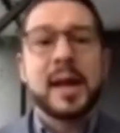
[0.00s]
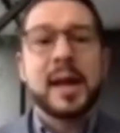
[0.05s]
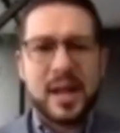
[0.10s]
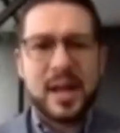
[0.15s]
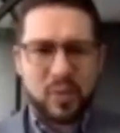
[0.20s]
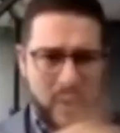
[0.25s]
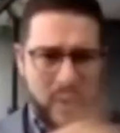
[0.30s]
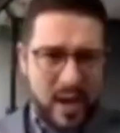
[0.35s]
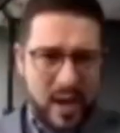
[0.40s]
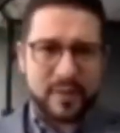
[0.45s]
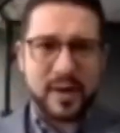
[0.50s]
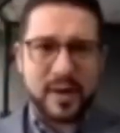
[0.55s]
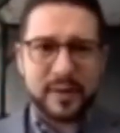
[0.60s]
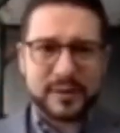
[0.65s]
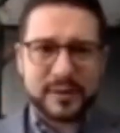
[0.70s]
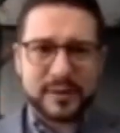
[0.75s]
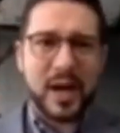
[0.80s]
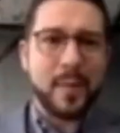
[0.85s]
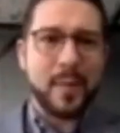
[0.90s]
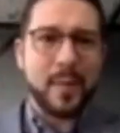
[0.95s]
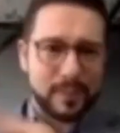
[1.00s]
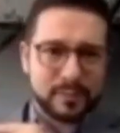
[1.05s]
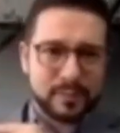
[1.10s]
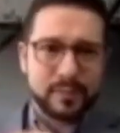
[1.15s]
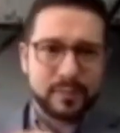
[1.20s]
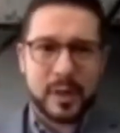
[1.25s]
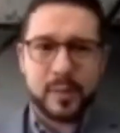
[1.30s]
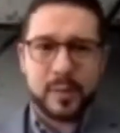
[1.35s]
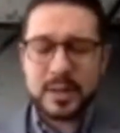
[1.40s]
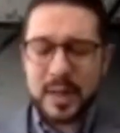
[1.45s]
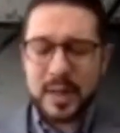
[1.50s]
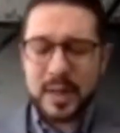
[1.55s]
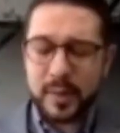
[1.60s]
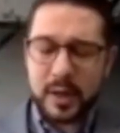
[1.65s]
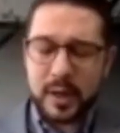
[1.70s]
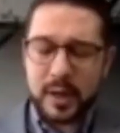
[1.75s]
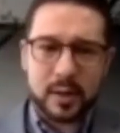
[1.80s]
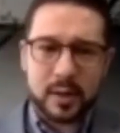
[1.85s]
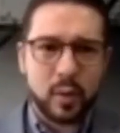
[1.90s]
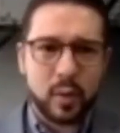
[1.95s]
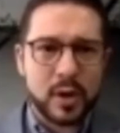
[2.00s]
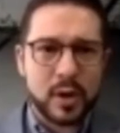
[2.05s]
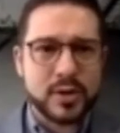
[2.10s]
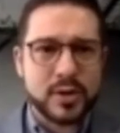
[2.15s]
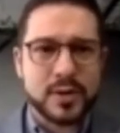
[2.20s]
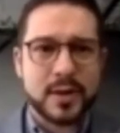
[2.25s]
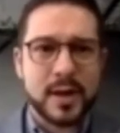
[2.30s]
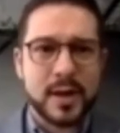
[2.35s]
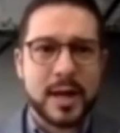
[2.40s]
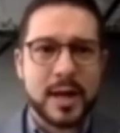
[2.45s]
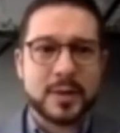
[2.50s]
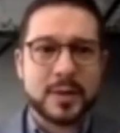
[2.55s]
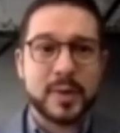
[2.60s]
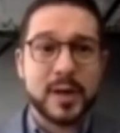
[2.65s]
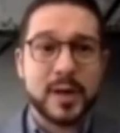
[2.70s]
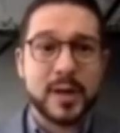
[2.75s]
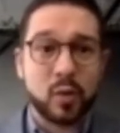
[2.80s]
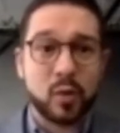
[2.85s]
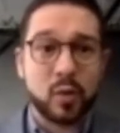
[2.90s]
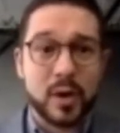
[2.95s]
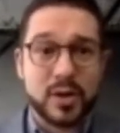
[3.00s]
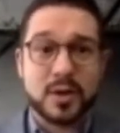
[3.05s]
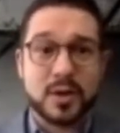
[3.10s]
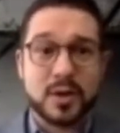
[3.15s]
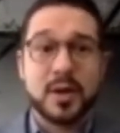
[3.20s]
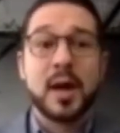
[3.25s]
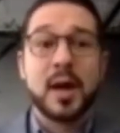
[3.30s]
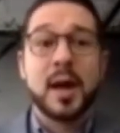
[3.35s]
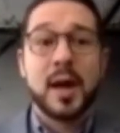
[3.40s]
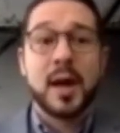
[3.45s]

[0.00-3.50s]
If we have enough time, maybe somebody in the questions can ask me that question,